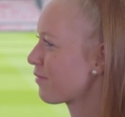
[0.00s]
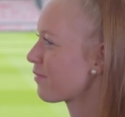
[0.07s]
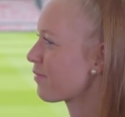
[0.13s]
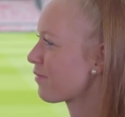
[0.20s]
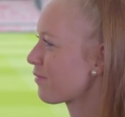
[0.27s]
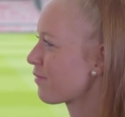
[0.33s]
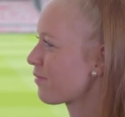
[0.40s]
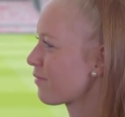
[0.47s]

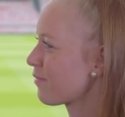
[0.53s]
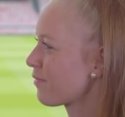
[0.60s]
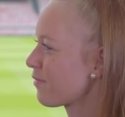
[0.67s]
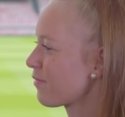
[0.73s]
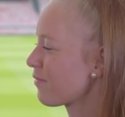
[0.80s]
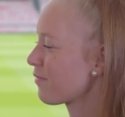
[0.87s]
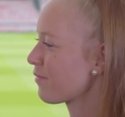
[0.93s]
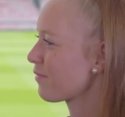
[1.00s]

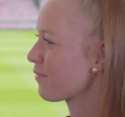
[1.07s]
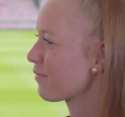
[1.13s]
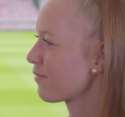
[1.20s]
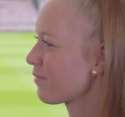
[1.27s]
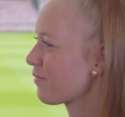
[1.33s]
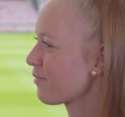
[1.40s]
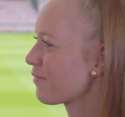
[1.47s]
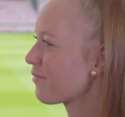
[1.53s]

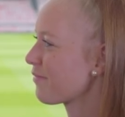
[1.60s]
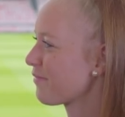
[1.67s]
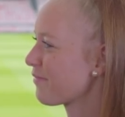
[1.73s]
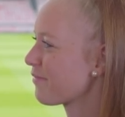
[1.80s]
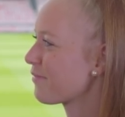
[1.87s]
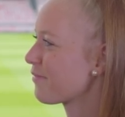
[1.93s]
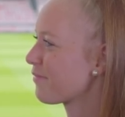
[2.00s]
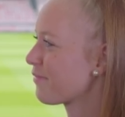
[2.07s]

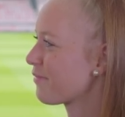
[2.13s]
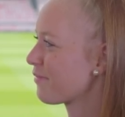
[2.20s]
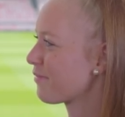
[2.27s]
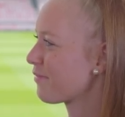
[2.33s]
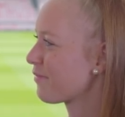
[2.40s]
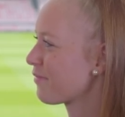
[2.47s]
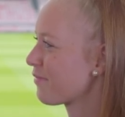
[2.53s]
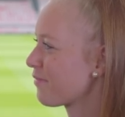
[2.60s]

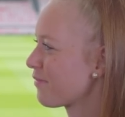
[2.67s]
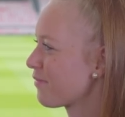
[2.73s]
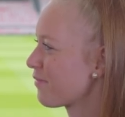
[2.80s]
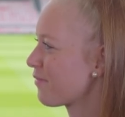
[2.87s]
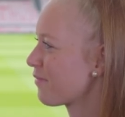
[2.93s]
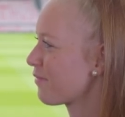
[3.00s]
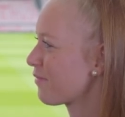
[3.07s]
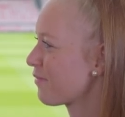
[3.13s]

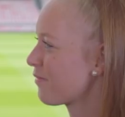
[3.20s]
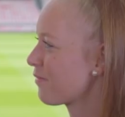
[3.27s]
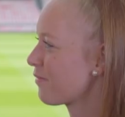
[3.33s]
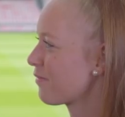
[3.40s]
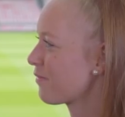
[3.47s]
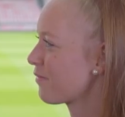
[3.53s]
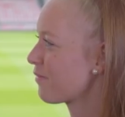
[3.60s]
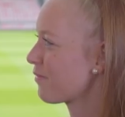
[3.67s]

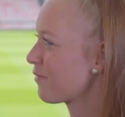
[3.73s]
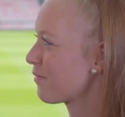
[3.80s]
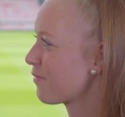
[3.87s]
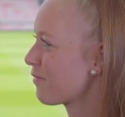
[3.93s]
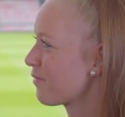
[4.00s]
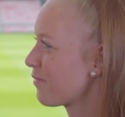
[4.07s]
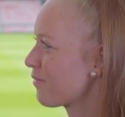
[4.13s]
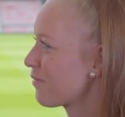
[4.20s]

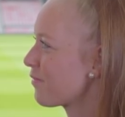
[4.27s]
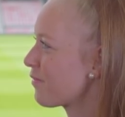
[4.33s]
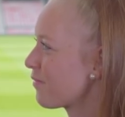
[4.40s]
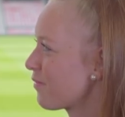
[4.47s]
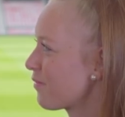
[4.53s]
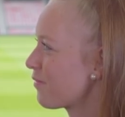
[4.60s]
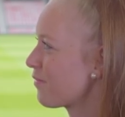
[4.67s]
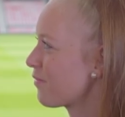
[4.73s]

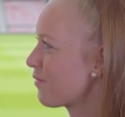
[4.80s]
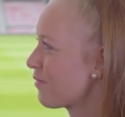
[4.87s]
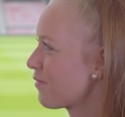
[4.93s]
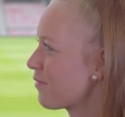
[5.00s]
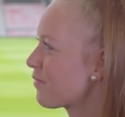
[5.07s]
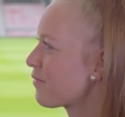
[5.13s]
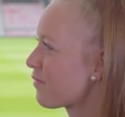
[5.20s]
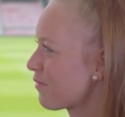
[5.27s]

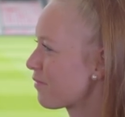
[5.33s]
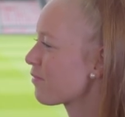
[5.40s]
This person isn't speaking.